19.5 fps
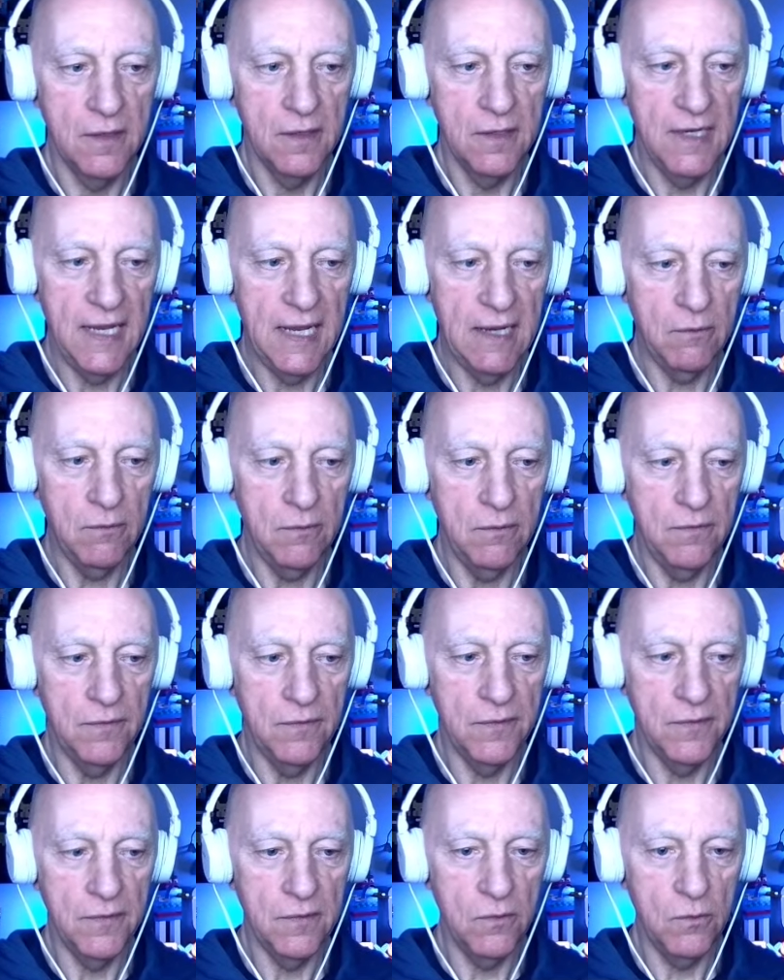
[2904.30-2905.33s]
Now,
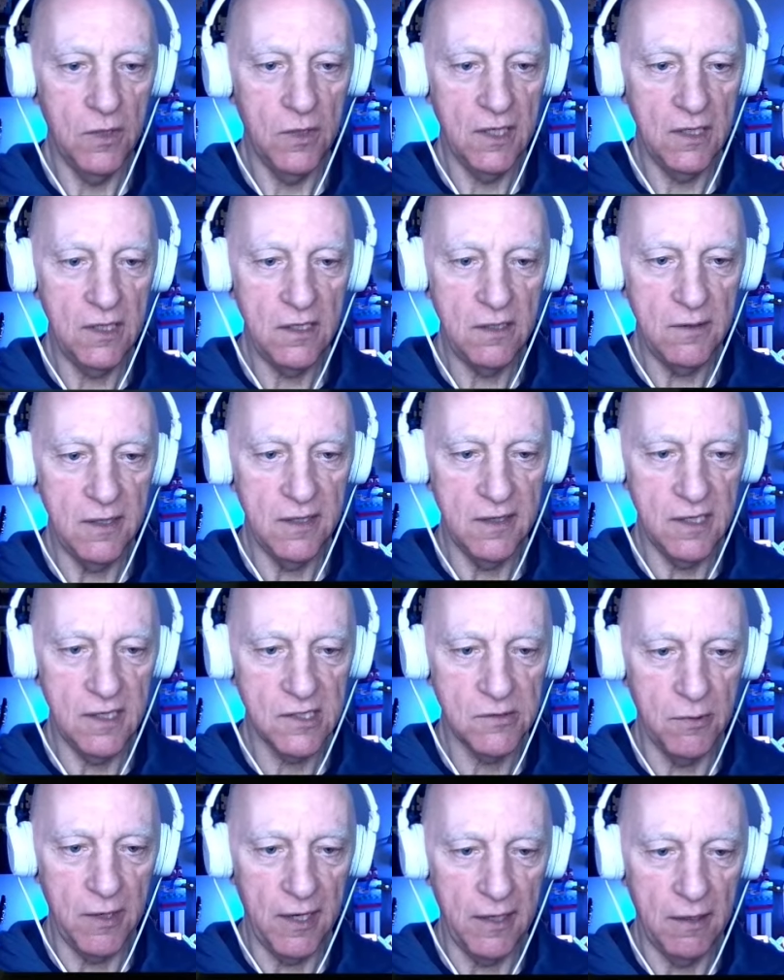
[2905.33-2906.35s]
we're going to do it
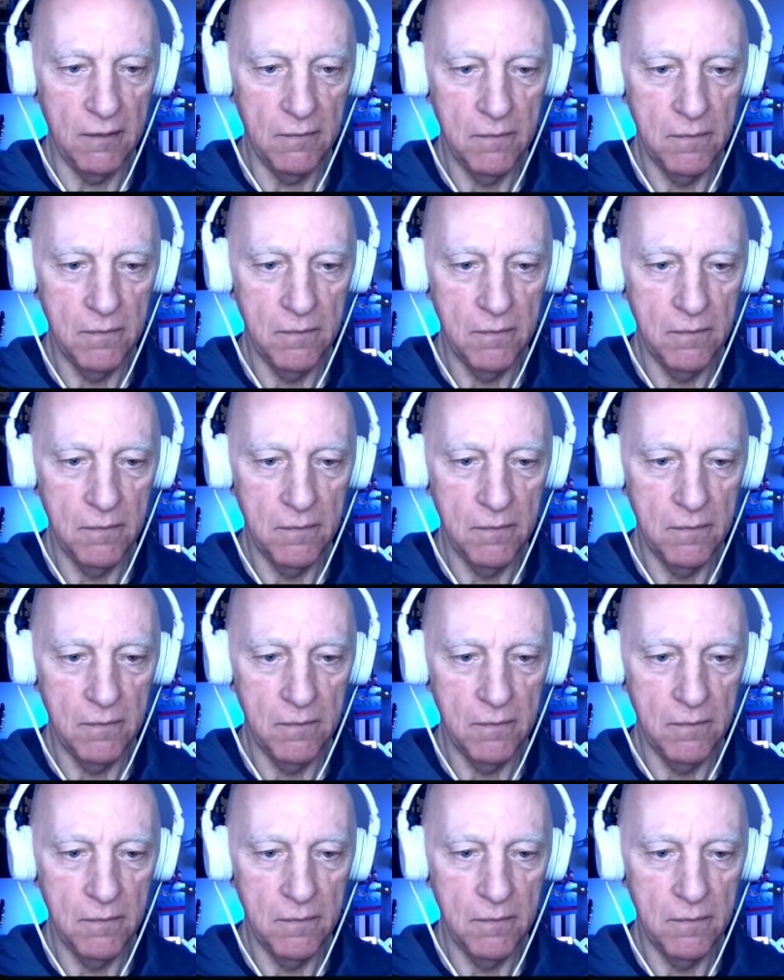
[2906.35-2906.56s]
this way.